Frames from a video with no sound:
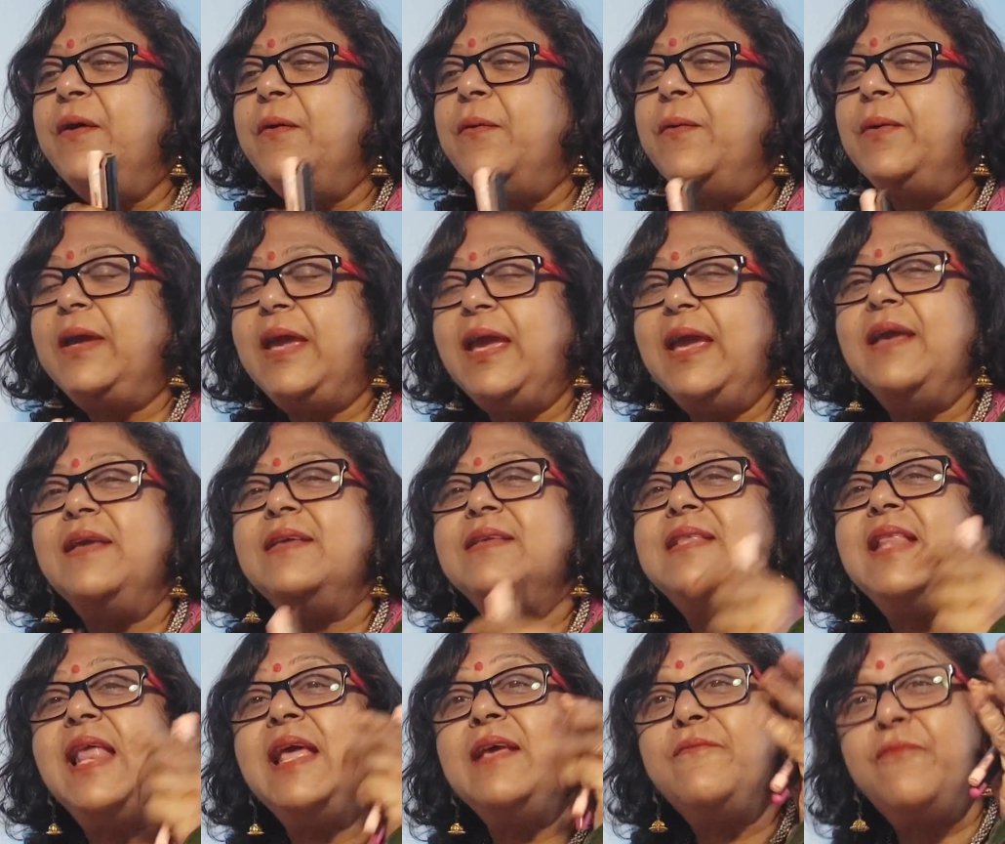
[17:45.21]
Okay,
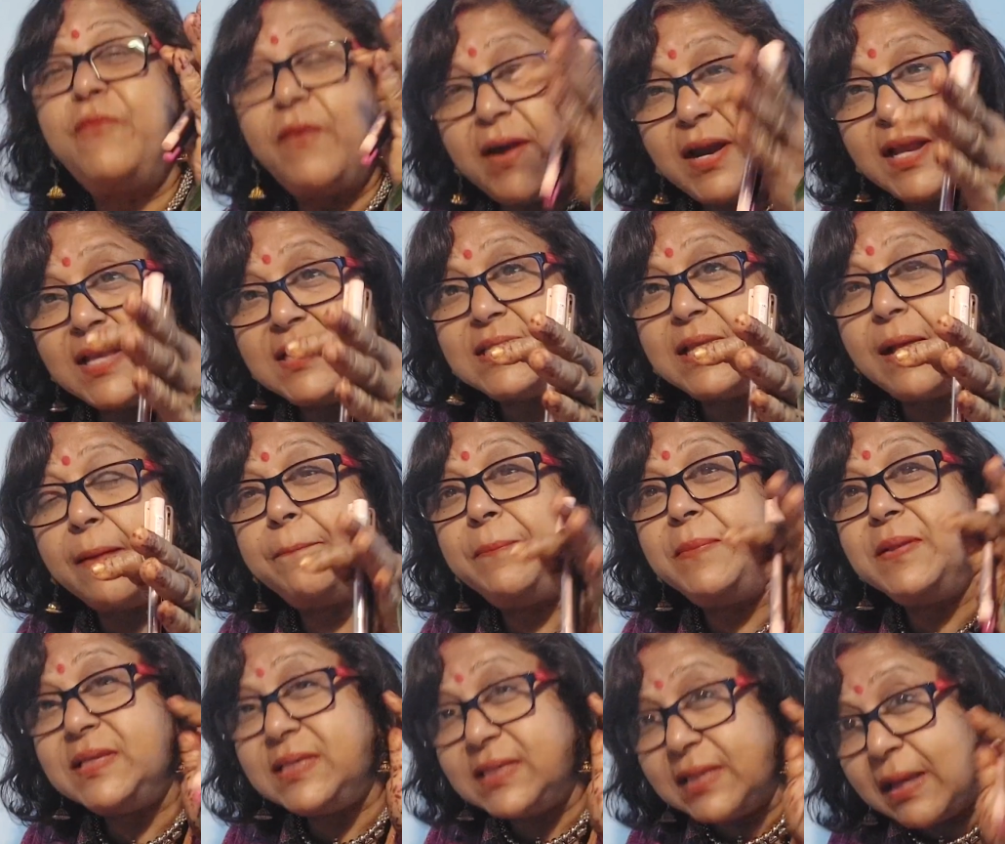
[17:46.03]
like for
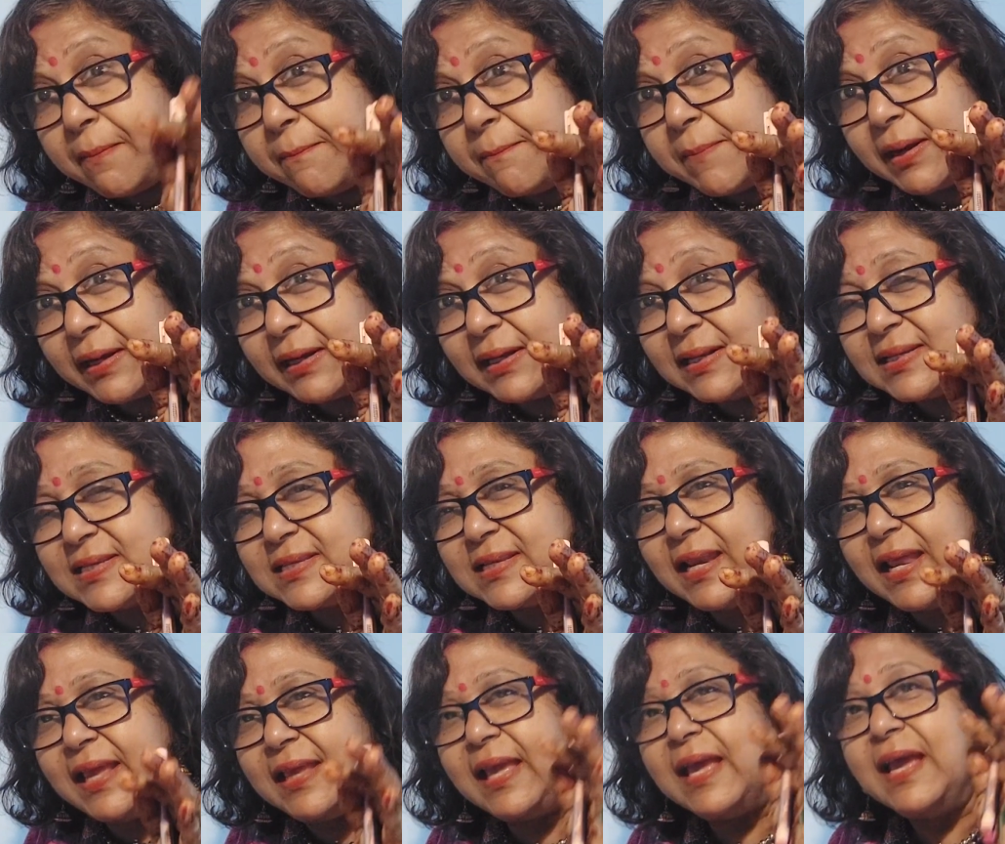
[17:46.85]
example, some metals
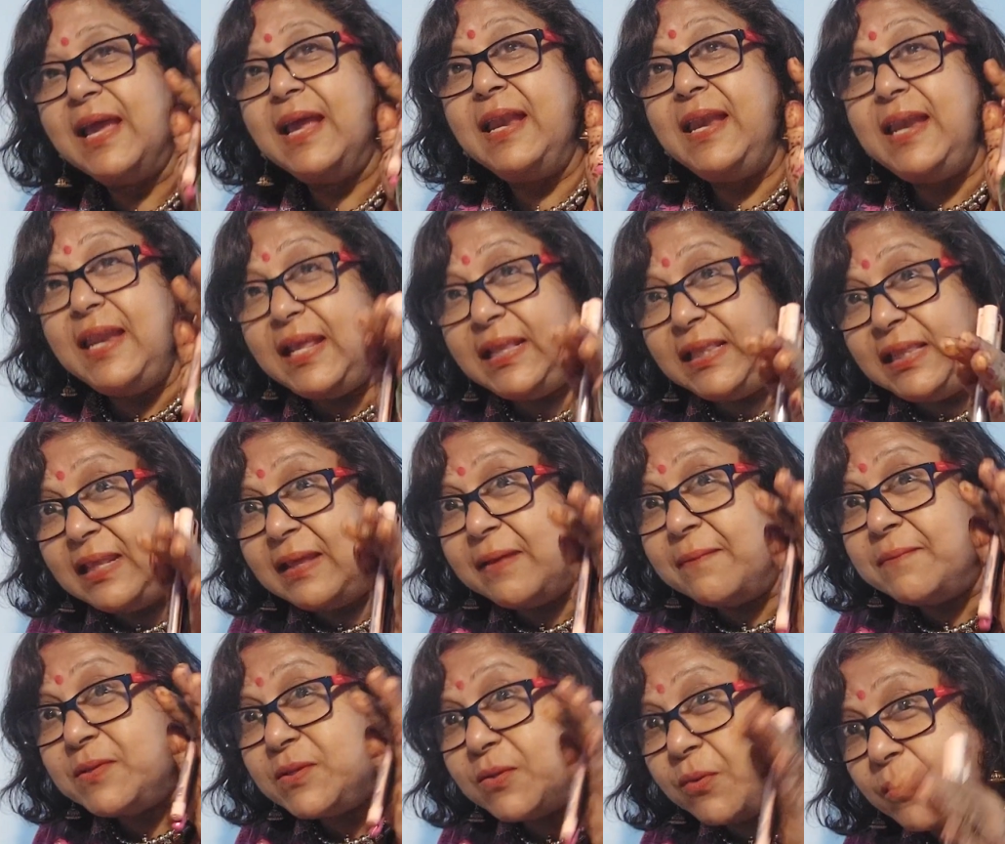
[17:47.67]
like
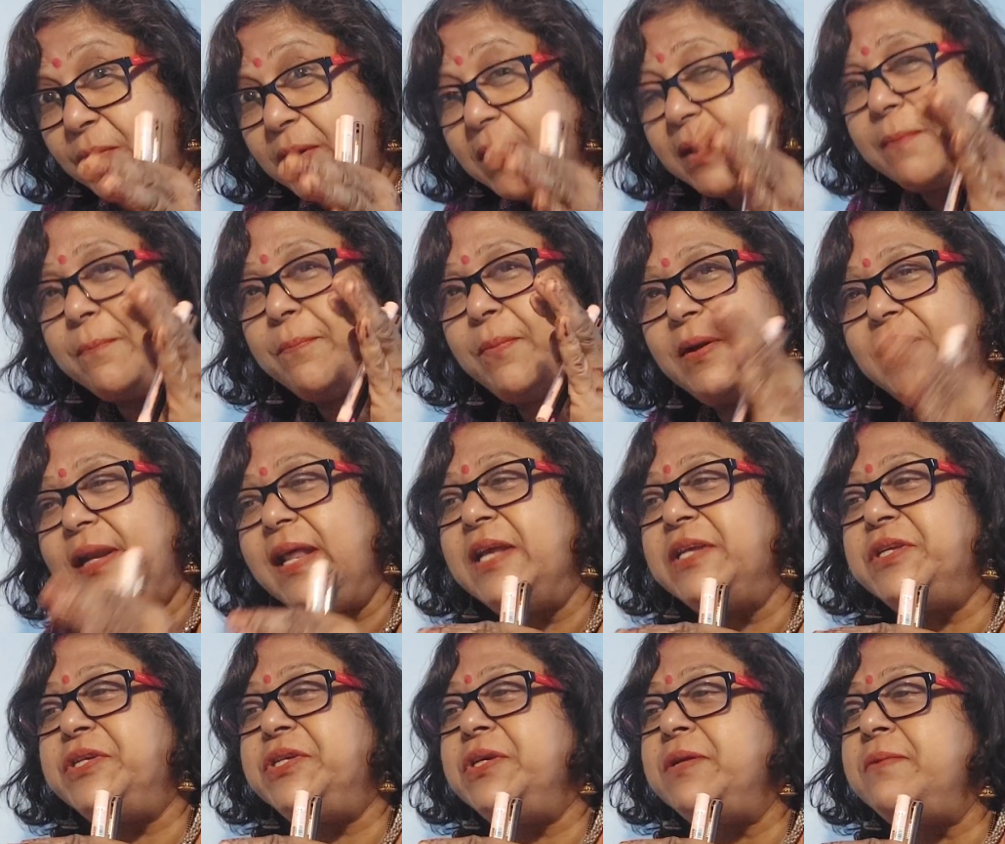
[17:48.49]
lithium, sodium,
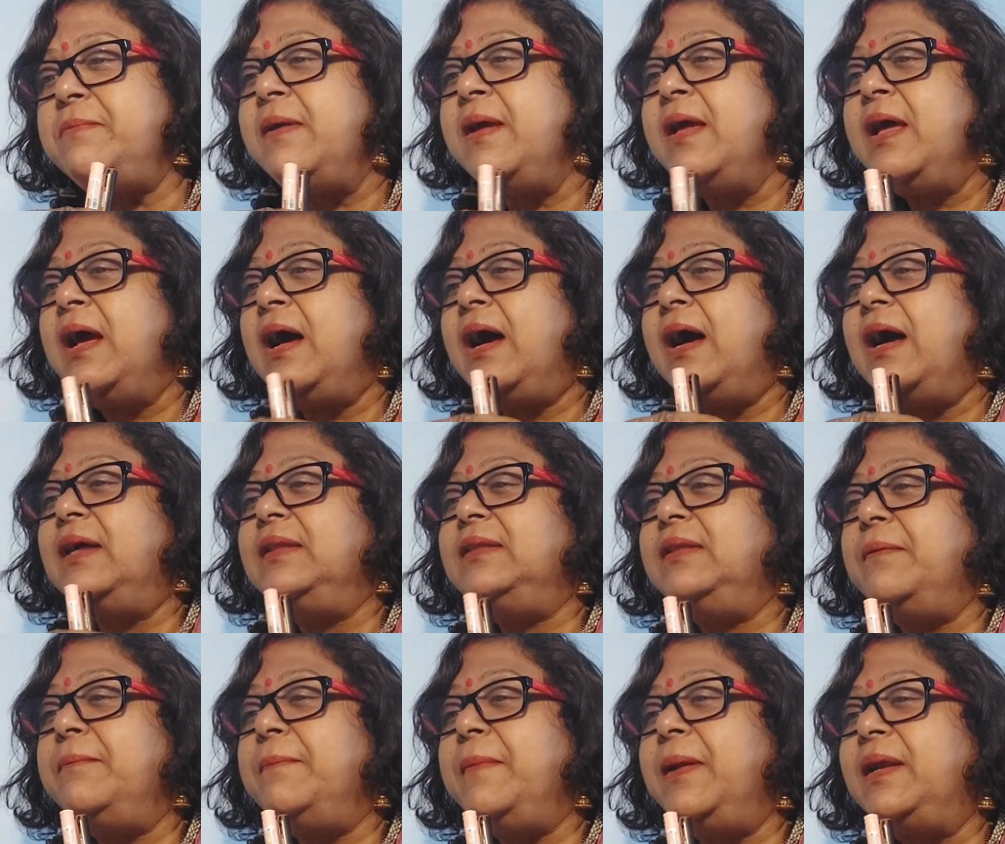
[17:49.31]
potassium are
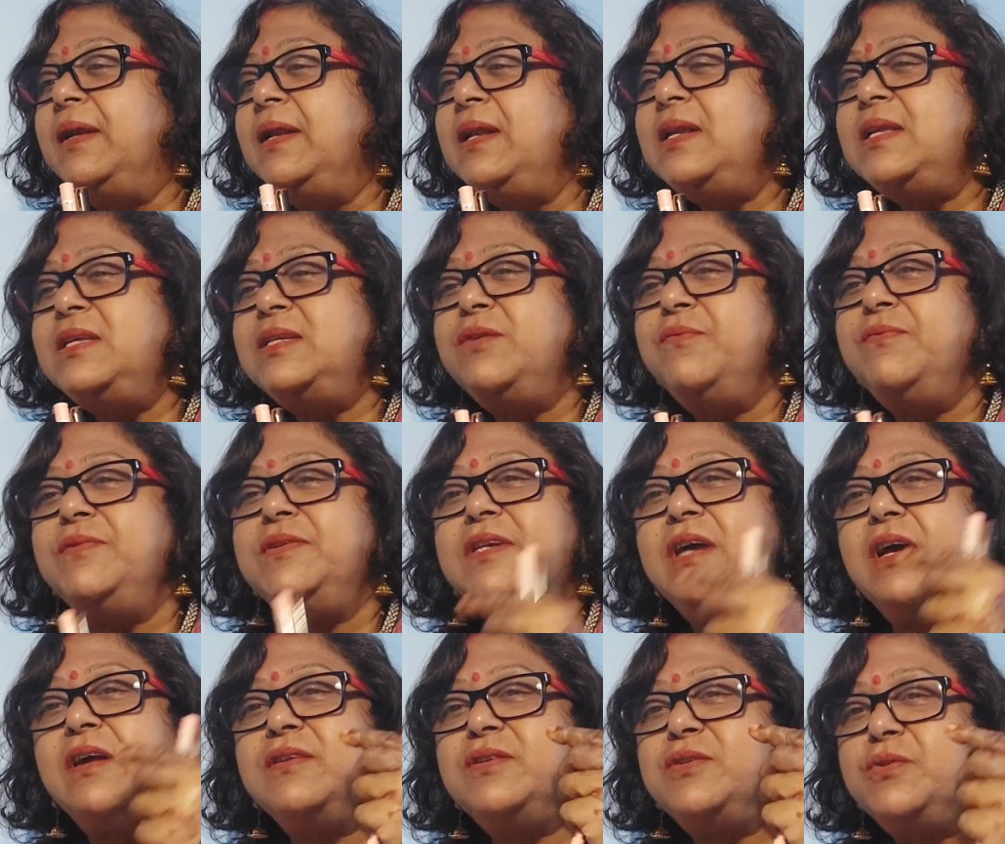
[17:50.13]
the metals which
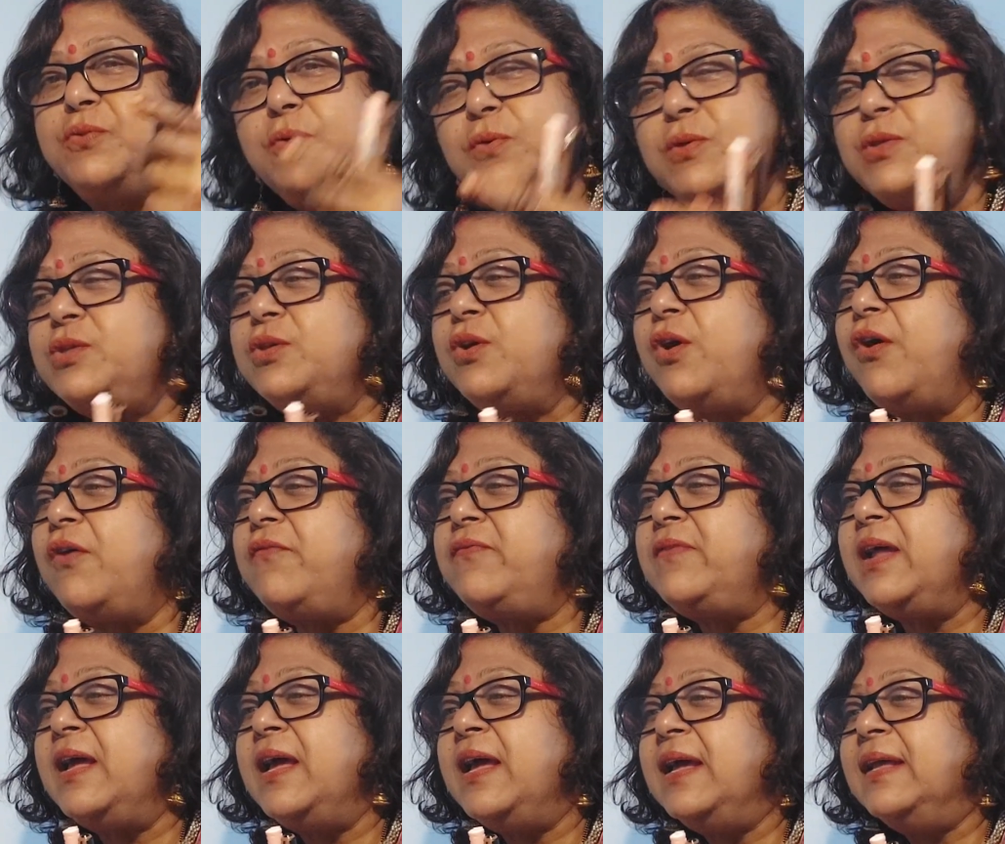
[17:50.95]
are so soft